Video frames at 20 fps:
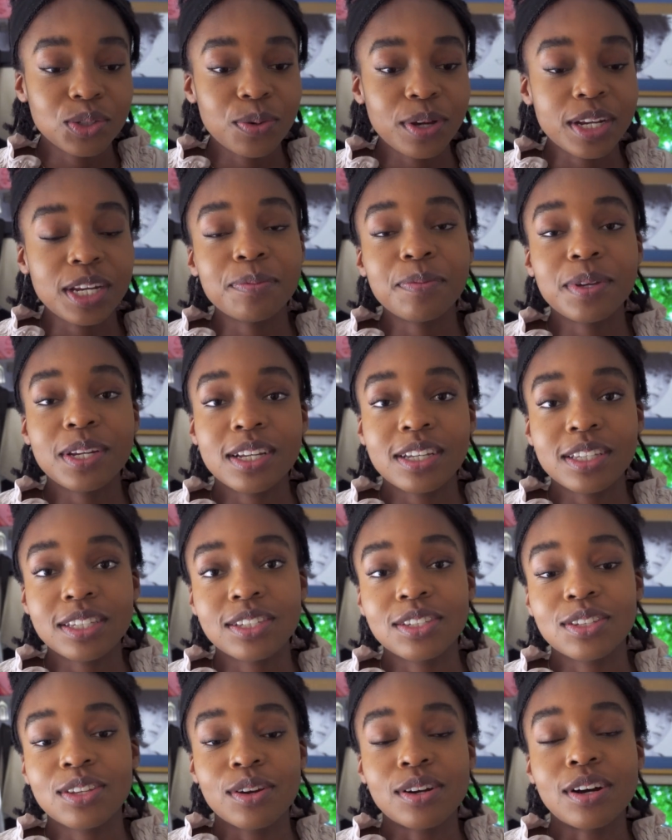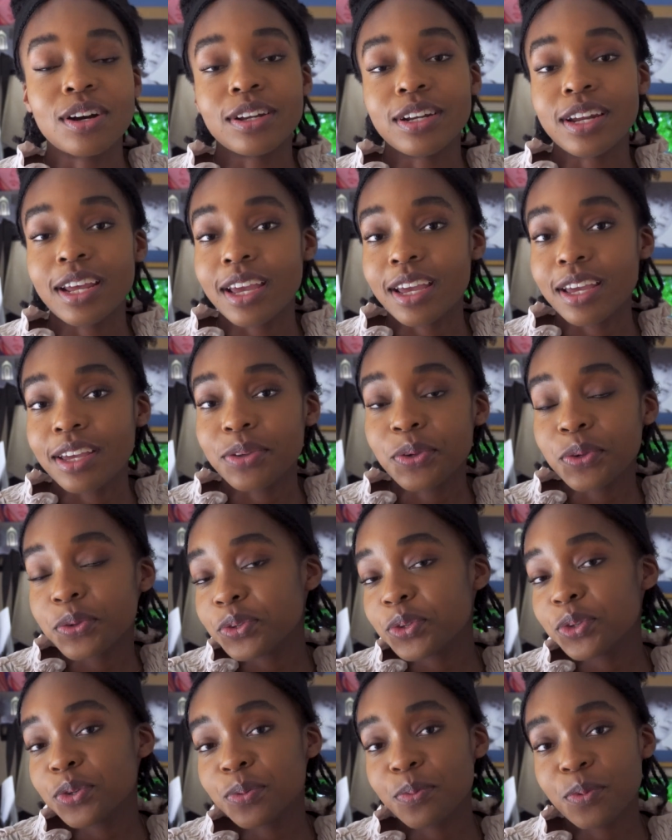20 minutes on a
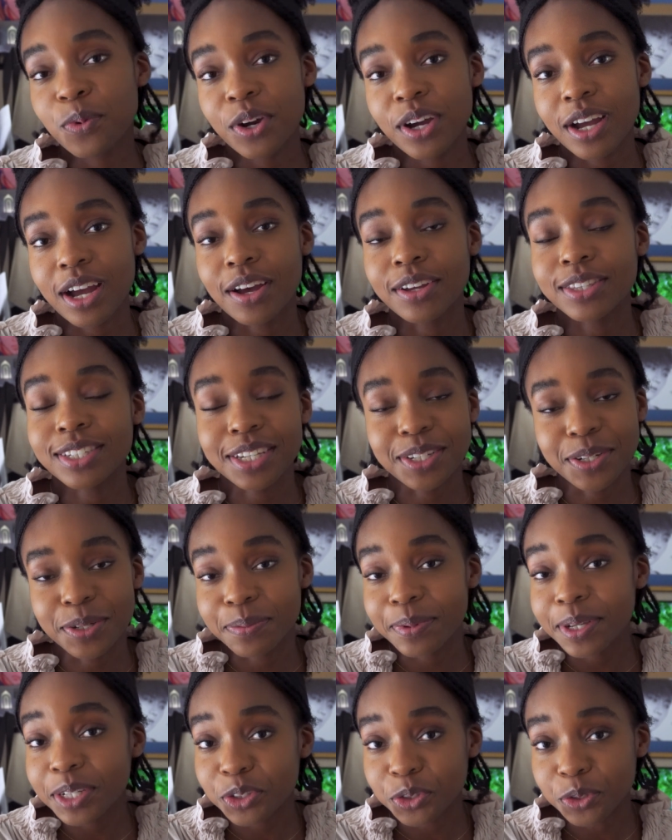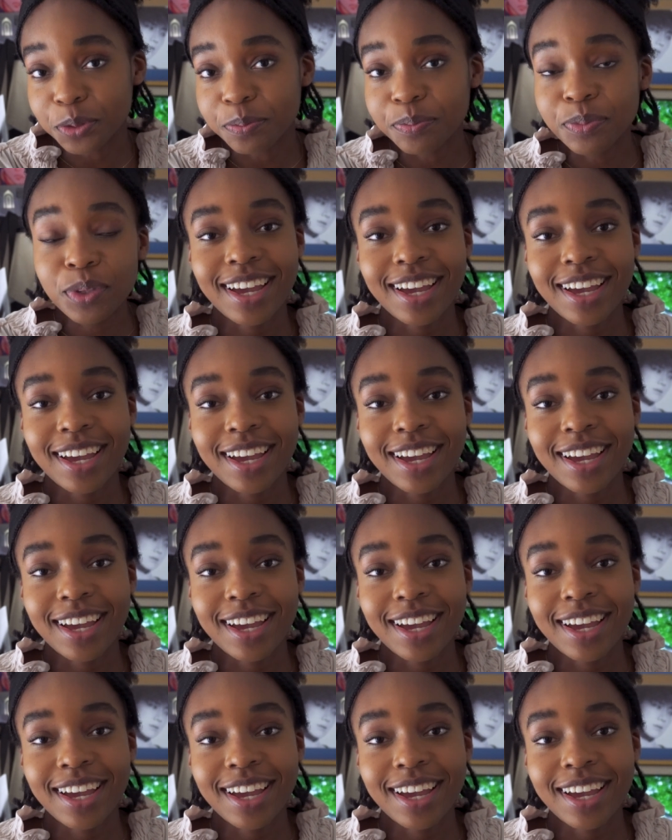YouTube workout in your bedroom.